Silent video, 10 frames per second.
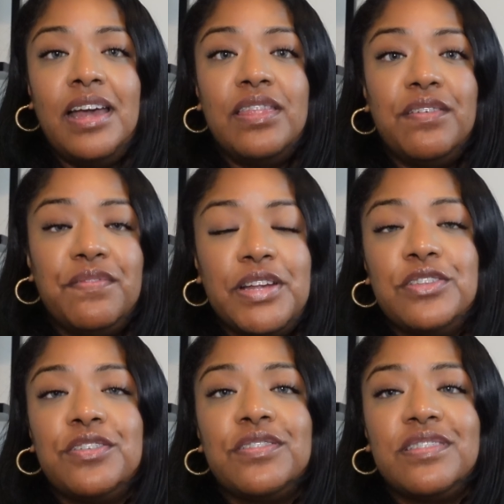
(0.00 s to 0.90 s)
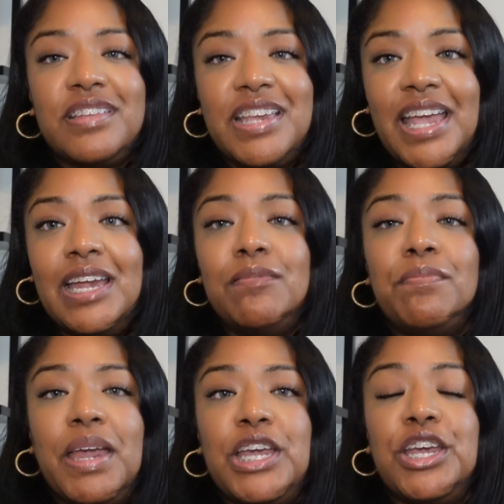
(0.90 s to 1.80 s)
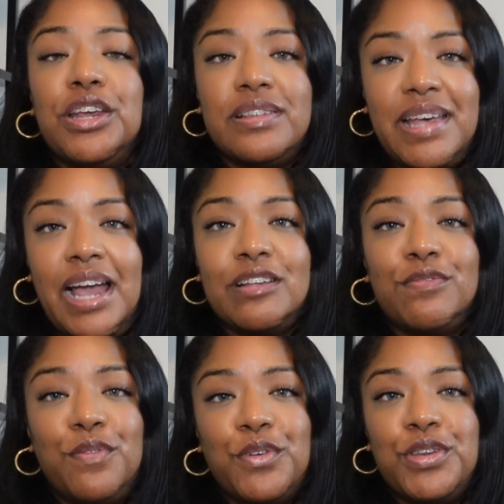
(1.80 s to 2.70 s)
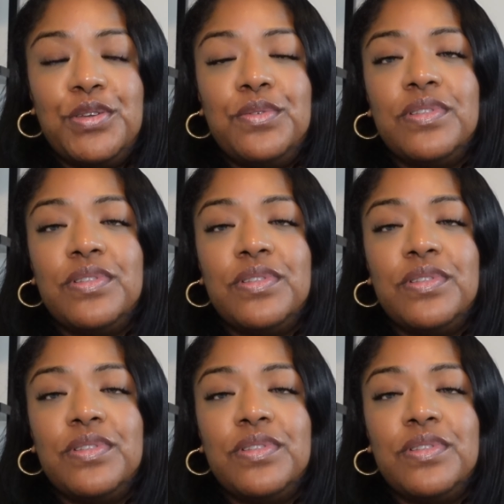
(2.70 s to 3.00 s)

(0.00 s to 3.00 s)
The vendor can make tags for you.